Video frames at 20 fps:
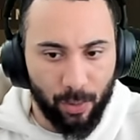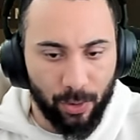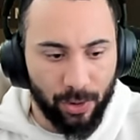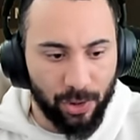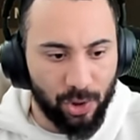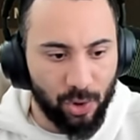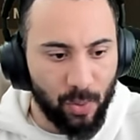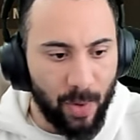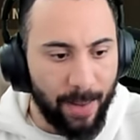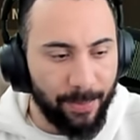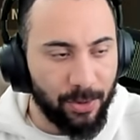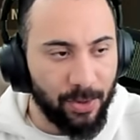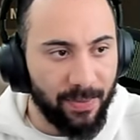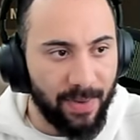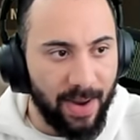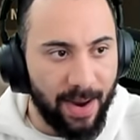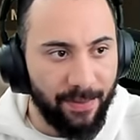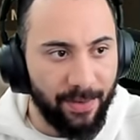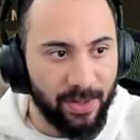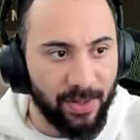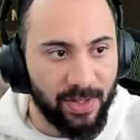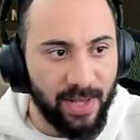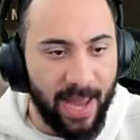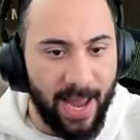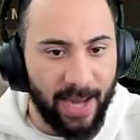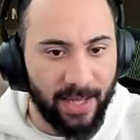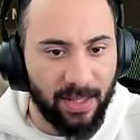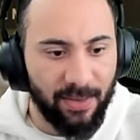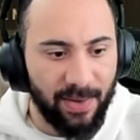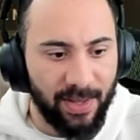we're going to swap survivors,
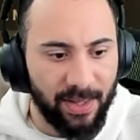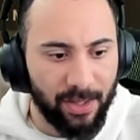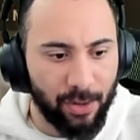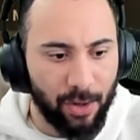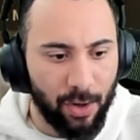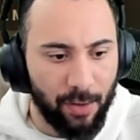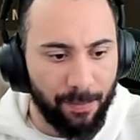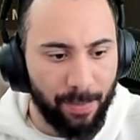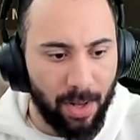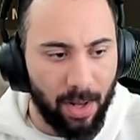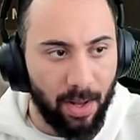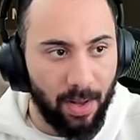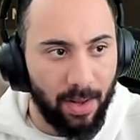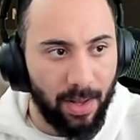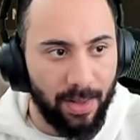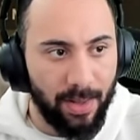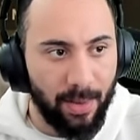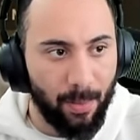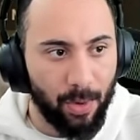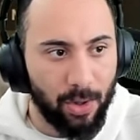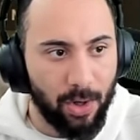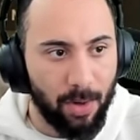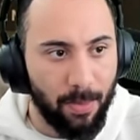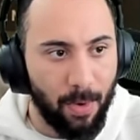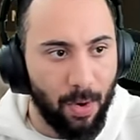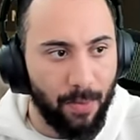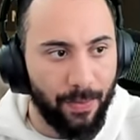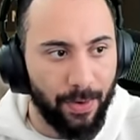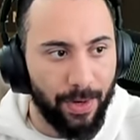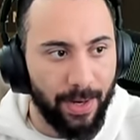activate the curveball, and then we'll come over